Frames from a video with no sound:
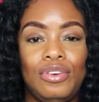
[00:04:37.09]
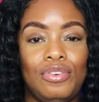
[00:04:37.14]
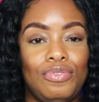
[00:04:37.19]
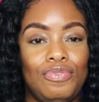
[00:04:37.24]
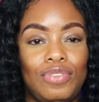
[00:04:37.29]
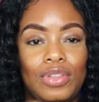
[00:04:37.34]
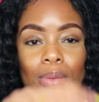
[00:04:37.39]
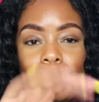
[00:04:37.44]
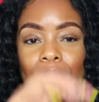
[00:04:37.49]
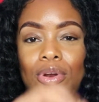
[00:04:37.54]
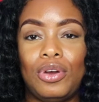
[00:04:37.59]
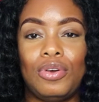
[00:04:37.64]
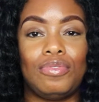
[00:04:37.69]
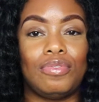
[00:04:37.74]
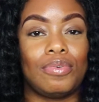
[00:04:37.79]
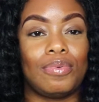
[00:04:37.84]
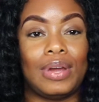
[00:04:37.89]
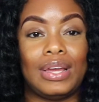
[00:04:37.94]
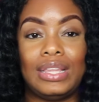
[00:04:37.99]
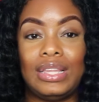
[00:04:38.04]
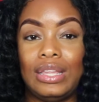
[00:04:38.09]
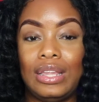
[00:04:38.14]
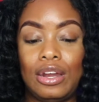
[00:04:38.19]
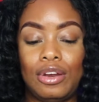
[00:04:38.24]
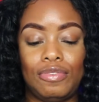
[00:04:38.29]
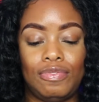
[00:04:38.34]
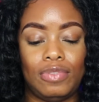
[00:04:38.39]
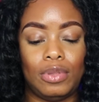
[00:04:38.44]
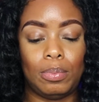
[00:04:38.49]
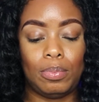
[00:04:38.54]
flip it over, write the
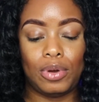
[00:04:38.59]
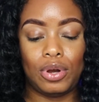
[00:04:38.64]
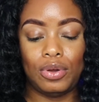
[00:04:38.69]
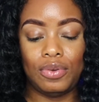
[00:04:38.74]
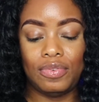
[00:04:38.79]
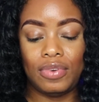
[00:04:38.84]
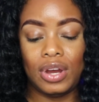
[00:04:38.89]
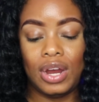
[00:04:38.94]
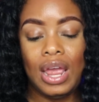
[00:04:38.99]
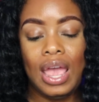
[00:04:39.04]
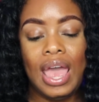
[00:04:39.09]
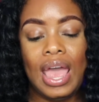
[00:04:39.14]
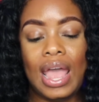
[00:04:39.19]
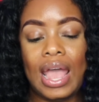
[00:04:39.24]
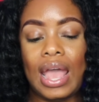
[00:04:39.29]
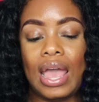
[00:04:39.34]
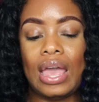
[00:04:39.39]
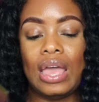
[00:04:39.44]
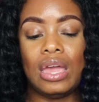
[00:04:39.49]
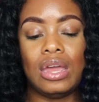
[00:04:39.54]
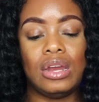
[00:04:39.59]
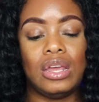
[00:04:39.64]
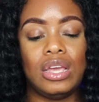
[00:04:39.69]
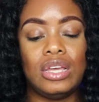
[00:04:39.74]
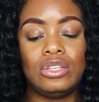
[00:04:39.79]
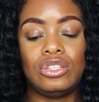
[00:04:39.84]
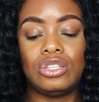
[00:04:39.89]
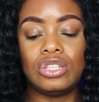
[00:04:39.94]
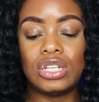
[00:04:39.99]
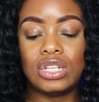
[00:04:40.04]
letter, flip it over. And
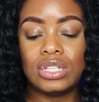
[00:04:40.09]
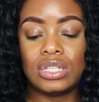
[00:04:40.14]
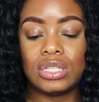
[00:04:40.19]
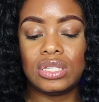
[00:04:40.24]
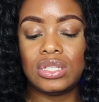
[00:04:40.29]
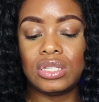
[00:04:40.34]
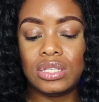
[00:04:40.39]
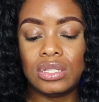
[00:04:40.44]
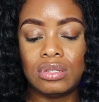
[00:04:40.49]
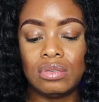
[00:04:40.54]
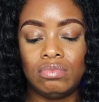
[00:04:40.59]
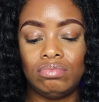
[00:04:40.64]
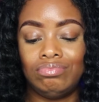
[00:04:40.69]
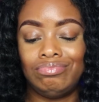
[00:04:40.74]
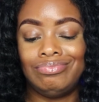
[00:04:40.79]
it's just,